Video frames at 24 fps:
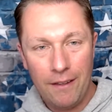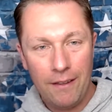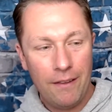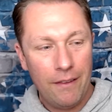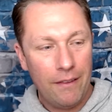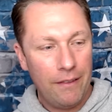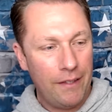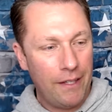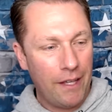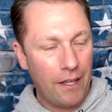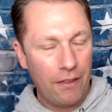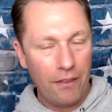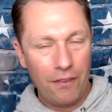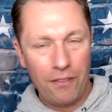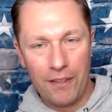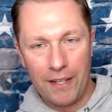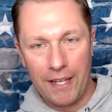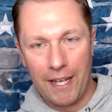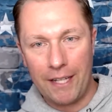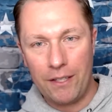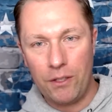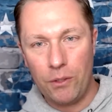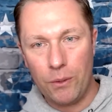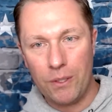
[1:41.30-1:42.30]
The other thing
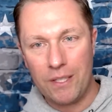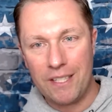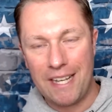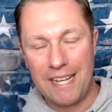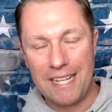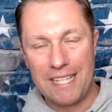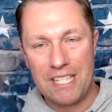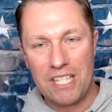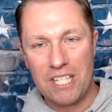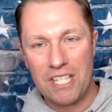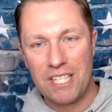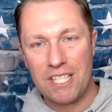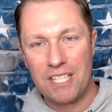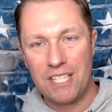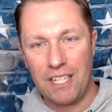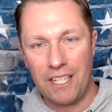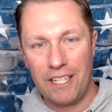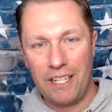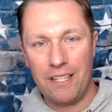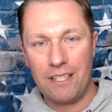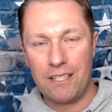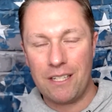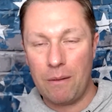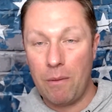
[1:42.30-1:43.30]
I do is I
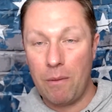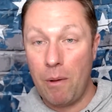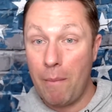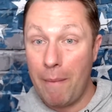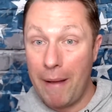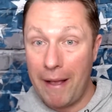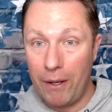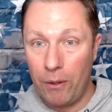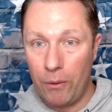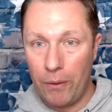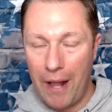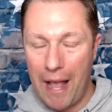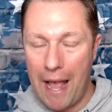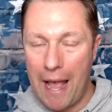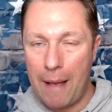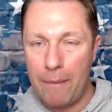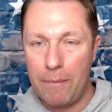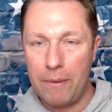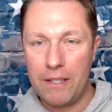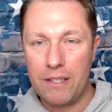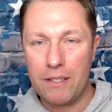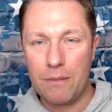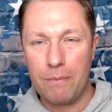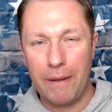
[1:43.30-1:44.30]
study some of my own
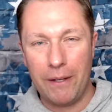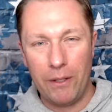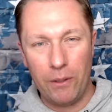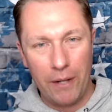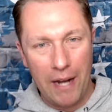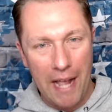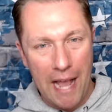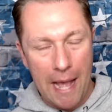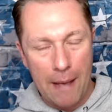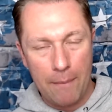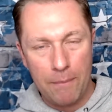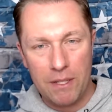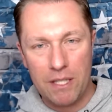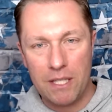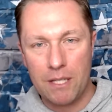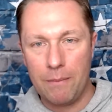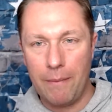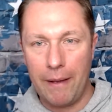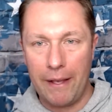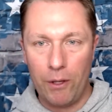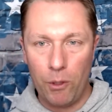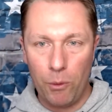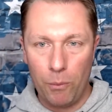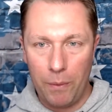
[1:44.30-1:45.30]
habits and
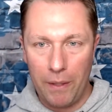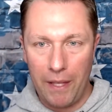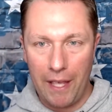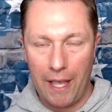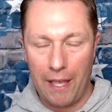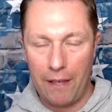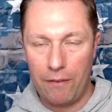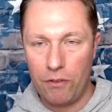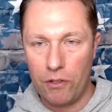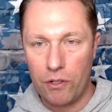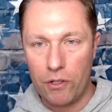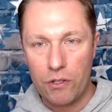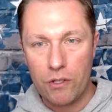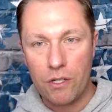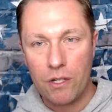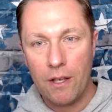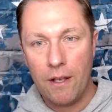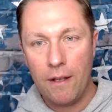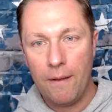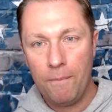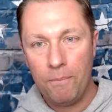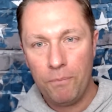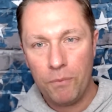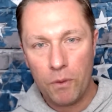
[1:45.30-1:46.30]
my own behaviors.
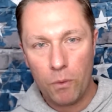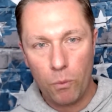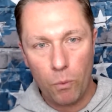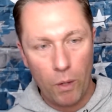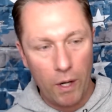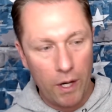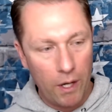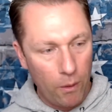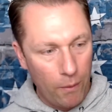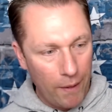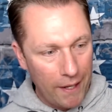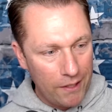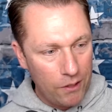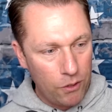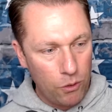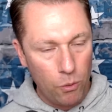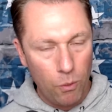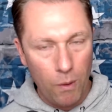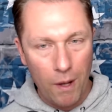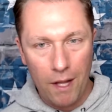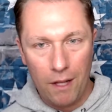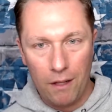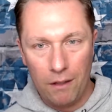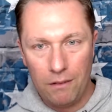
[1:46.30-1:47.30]
Where do I do
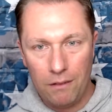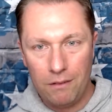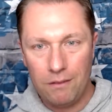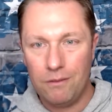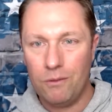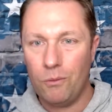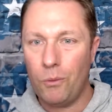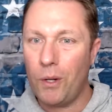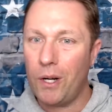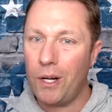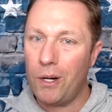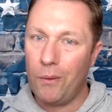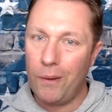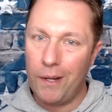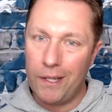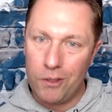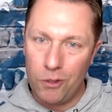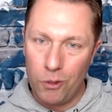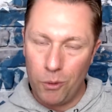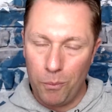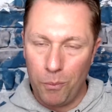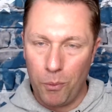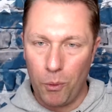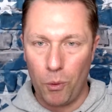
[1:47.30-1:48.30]
well? Where do I
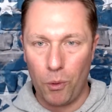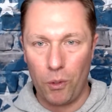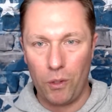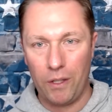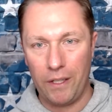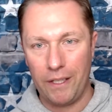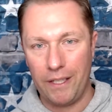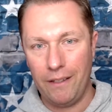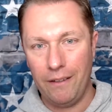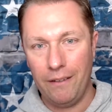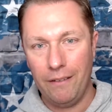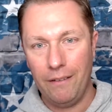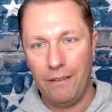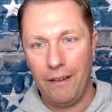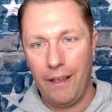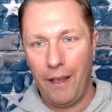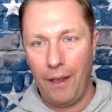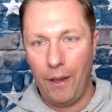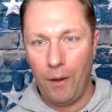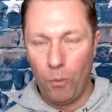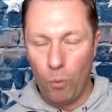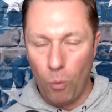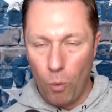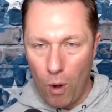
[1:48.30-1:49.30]
do poorly?
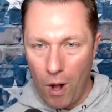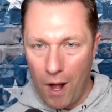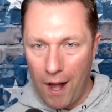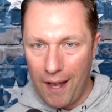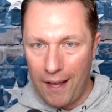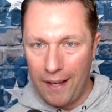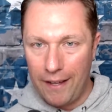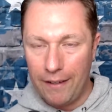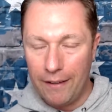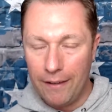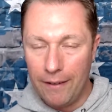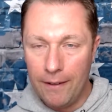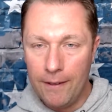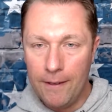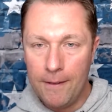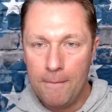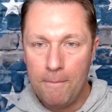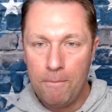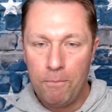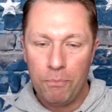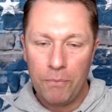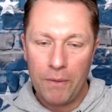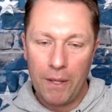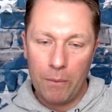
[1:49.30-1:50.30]
And why?
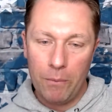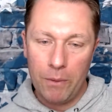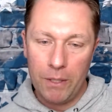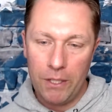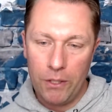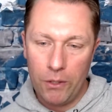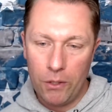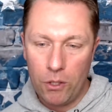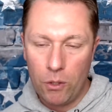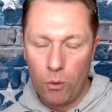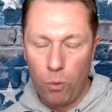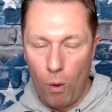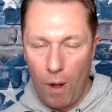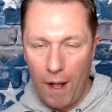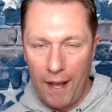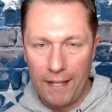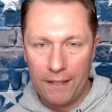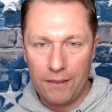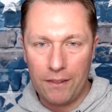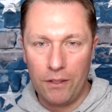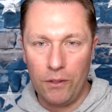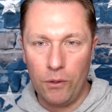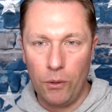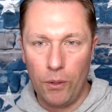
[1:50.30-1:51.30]
And when you
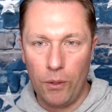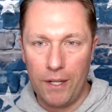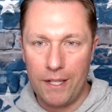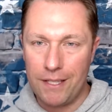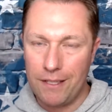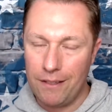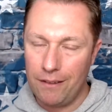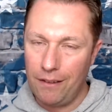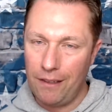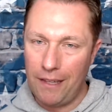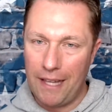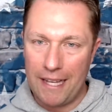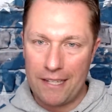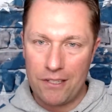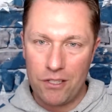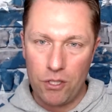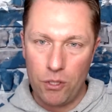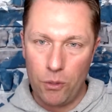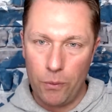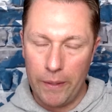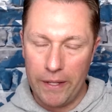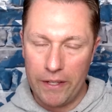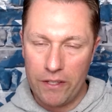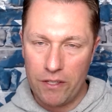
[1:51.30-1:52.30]
quiet the noise in the last
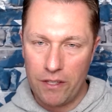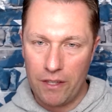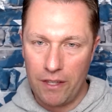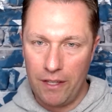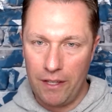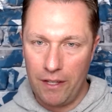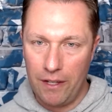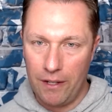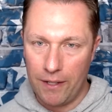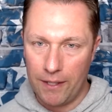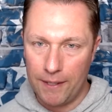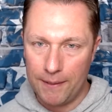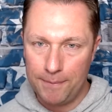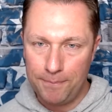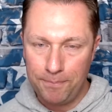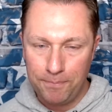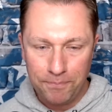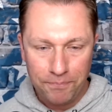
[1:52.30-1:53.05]
2 weeks of the year,